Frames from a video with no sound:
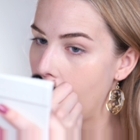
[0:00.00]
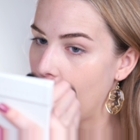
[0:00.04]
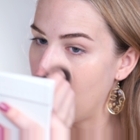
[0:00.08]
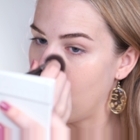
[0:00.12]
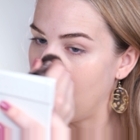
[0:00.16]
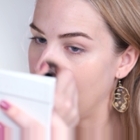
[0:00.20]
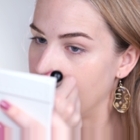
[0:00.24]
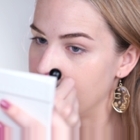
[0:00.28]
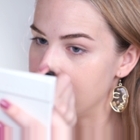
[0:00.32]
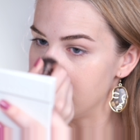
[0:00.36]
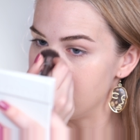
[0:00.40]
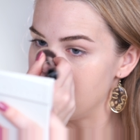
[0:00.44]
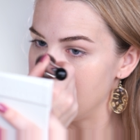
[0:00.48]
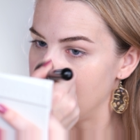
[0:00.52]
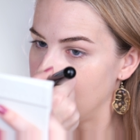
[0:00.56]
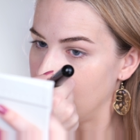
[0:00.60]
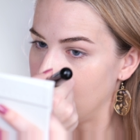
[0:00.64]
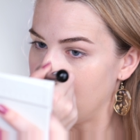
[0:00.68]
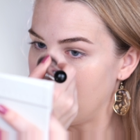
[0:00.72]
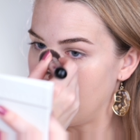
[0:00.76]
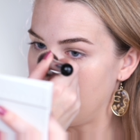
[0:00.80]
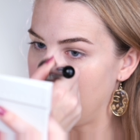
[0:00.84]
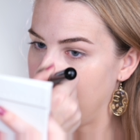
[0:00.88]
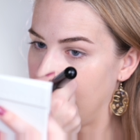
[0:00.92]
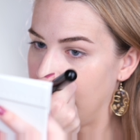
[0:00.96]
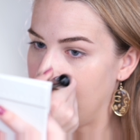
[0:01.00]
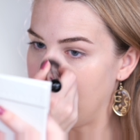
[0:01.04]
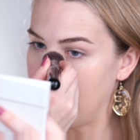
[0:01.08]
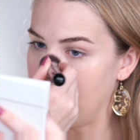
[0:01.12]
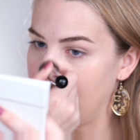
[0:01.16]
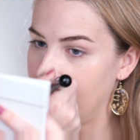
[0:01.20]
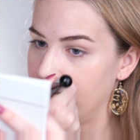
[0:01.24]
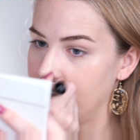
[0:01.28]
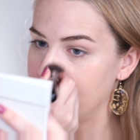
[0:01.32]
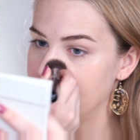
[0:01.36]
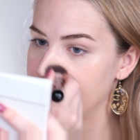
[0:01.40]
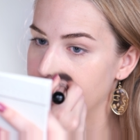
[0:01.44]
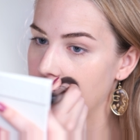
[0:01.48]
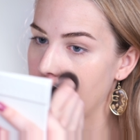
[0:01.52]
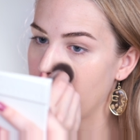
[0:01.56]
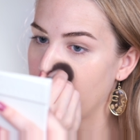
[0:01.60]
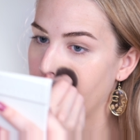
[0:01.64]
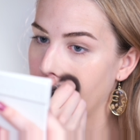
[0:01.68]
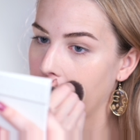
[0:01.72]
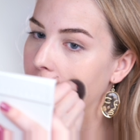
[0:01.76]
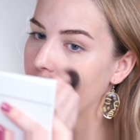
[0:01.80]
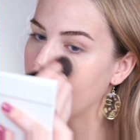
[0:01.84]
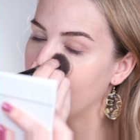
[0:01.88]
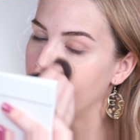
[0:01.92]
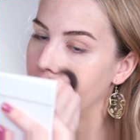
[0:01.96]
once you apply it.
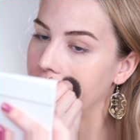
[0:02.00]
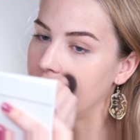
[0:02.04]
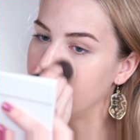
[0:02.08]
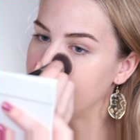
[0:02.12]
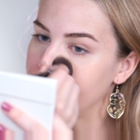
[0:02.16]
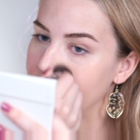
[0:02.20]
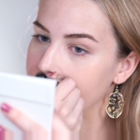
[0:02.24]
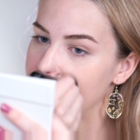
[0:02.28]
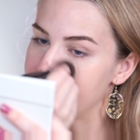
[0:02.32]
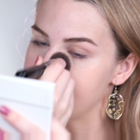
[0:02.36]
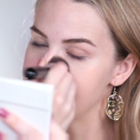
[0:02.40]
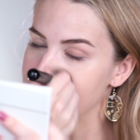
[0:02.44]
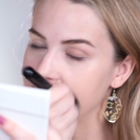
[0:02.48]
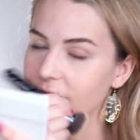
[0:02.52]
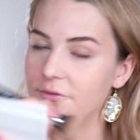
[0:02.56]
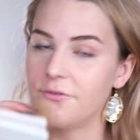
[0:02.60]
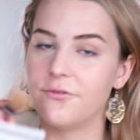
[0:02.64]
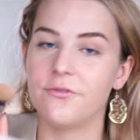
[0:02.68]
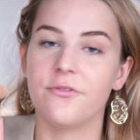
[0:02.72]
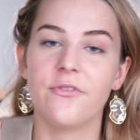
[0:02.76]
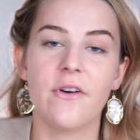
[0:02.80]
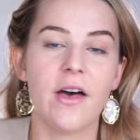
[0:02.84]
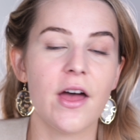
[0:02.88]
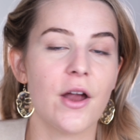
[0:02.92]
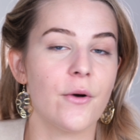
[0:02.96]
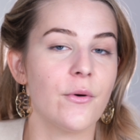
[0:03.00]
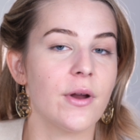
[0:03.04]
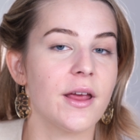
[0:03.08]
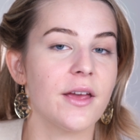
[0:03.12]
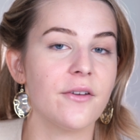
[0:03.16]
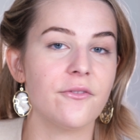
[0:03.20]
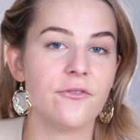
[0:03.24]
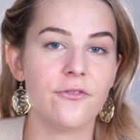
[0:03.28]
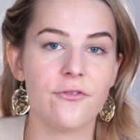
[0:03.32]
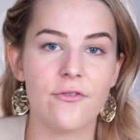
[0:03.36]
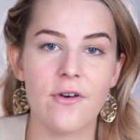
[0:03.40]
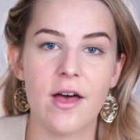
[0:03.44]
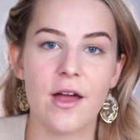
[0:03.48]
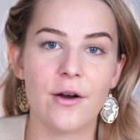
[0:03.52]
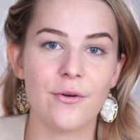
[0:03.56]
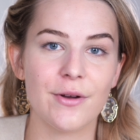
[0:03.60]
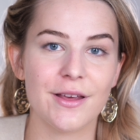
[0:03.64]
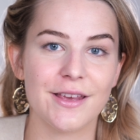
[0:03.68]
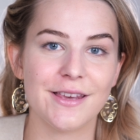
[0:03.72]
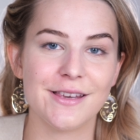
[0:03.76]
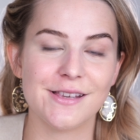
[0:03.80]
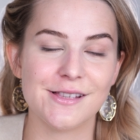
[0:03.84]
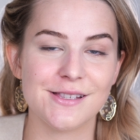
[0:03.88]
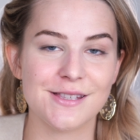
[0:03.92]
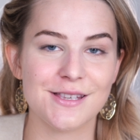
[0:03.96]
but it's very, very
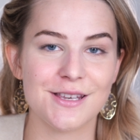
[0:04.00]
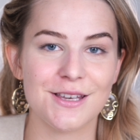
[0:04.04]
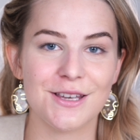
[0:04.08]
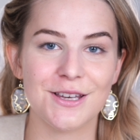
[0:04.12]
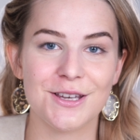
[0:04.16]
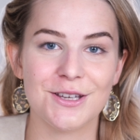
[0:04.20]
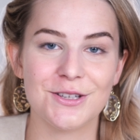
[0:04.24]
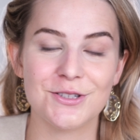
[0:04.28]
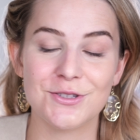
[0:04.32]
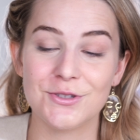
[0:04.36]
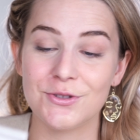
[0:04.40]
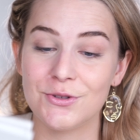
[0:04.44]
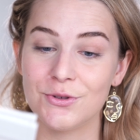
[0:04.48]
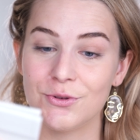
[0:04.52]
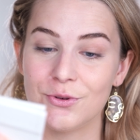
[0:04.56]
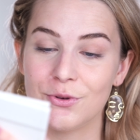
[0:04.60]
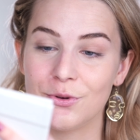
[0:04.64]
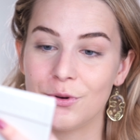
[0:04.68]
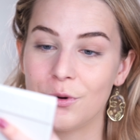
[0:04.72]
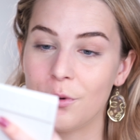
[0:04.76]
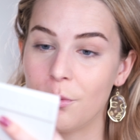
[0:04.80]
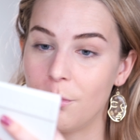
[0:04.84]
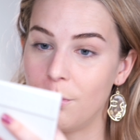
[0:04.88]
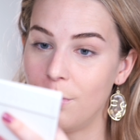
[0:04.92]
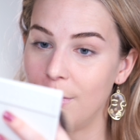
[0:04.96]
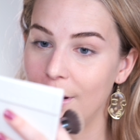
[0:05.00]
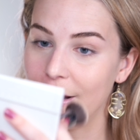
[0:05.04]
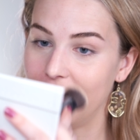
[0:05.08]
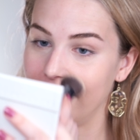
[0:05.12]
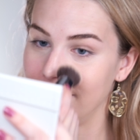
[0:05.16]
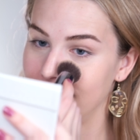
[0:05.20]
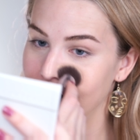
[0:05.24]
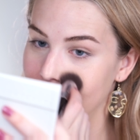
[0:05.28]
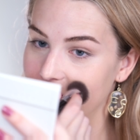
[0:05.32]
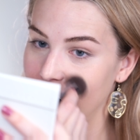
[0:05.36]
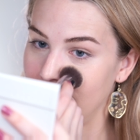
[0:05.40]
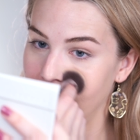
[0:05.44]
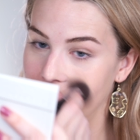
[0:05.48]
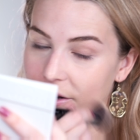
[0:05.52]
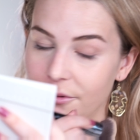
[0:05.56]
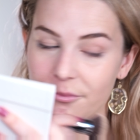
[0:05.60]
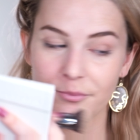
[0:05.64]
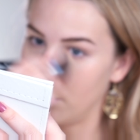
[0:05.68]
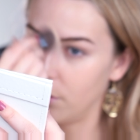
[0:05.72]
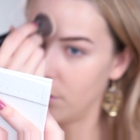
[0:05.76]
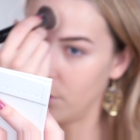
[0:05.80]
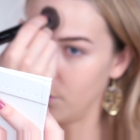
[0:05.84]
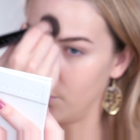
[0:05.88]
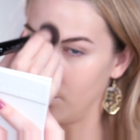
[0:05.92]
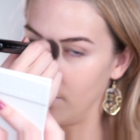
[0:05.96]
easy to blend it in.
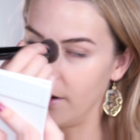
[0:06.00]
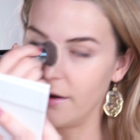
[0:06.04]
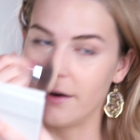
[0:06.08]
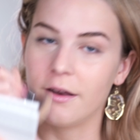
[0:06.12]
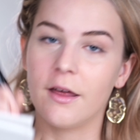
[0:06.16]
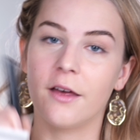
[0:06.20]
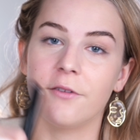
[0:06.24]
Oh, and